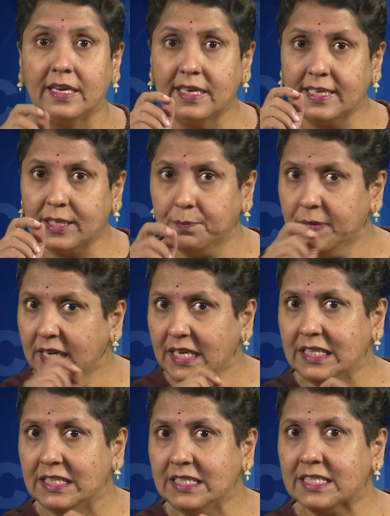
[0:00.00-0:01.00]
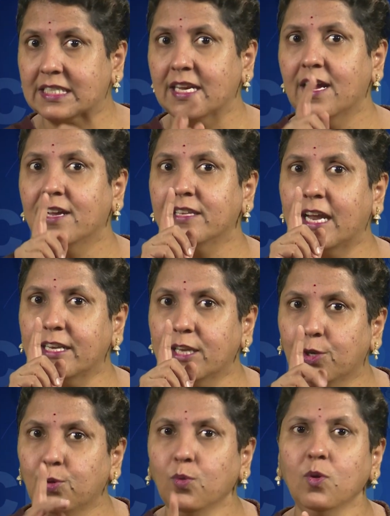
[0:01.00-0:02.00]
it means that
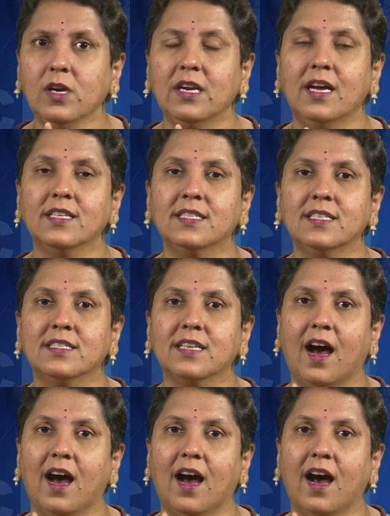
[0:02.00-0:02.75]
the two classes